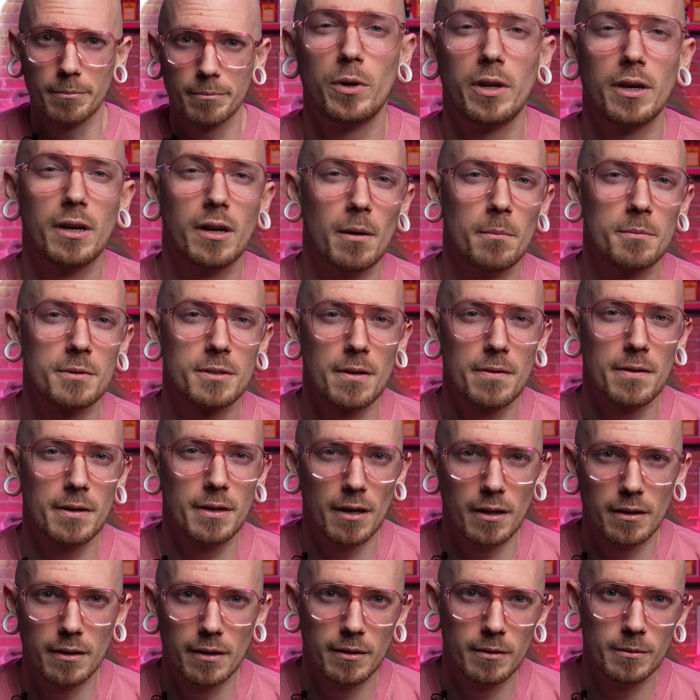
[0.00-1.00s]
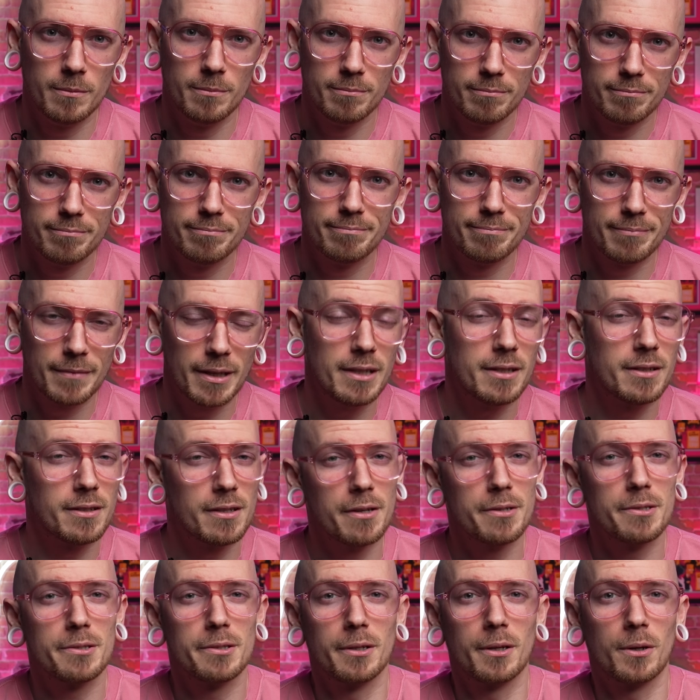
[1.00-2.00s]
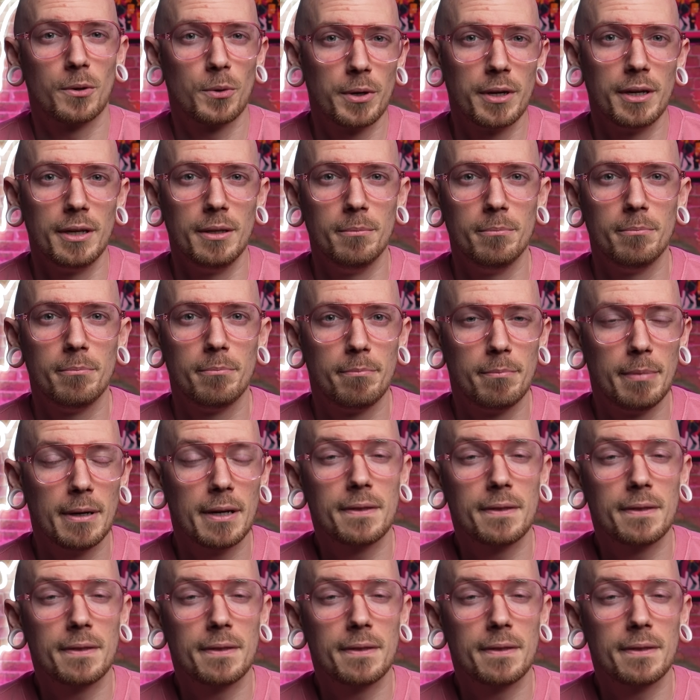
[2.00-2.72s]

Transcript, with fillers: When it comes to the yellow, it does look green,